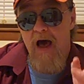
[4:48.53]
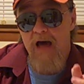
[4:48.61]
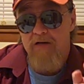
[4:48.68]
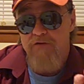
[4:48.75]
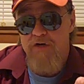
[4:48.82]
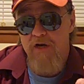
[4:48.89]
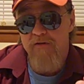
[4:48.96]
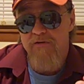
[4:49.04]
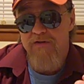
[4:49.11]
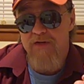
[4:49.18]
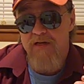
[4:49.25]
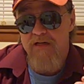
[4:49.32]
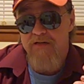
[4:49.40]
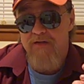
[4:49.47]
I chose
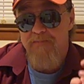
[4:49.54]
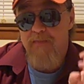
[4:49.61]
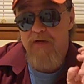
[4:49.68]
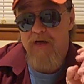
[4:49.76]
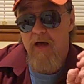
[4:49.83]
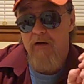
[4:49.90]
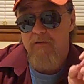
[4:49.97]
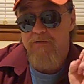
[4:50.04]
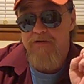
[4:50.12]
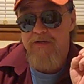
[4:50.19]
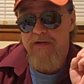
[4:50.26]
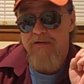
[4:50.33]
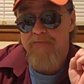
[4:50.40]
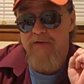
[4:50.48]
this because
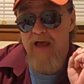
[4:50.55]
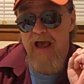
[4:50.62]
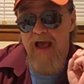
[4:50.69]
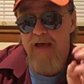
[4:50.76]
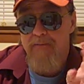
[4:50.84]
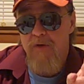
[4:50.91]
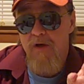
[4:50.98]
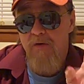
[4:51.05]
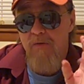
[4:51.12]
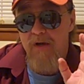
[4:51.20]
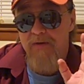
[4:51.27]
of ammo